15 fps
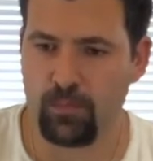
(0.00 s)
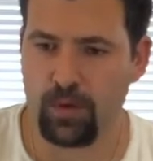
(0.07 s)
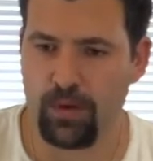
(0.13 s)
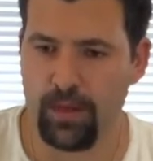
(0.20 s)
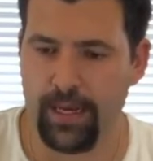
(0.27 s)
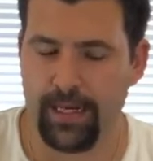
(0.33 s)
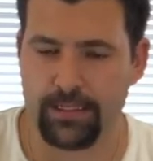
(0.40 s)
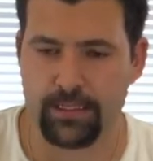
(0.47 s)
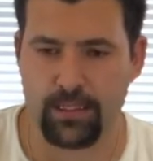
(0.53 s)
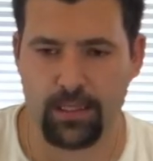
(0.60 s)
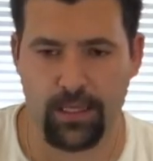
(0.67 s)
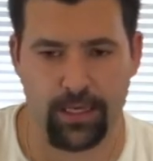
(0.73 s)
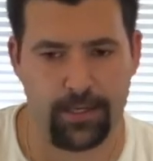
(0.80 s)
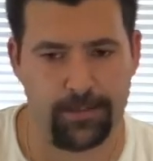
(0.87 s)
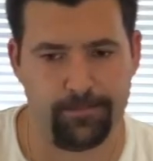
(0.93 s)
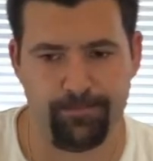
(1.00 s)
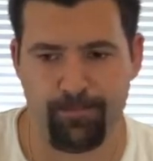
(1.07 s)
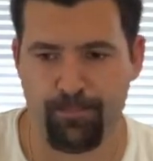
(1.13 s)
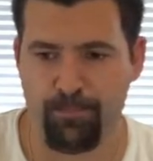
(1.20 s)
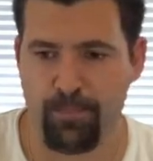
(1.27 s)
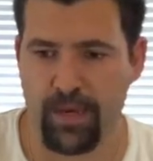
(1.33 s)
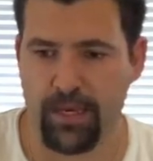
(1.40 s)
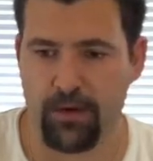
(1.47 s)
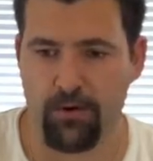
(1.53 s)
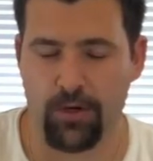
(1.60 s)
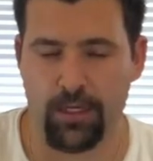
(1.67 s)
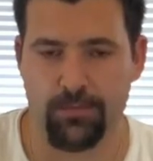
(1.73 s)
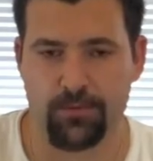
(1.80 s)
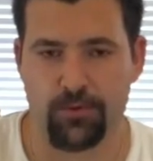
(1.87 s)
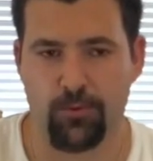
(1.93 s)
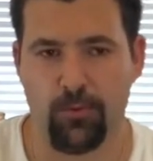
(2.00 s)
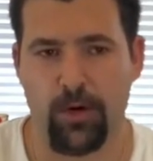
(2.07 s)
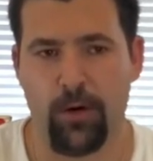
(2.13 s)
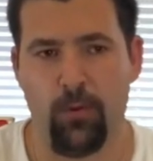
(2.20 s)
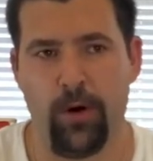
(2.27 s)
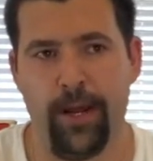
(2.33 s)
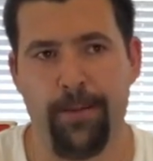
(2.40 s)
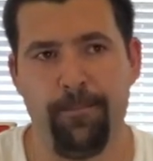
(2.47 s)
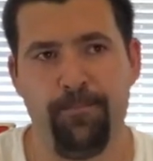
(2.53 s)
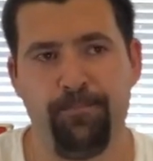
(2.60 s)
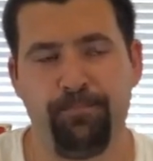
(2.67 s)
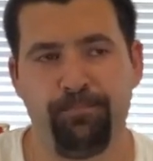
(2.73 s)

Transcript: Yeah, it's thick. Mango comes through right away.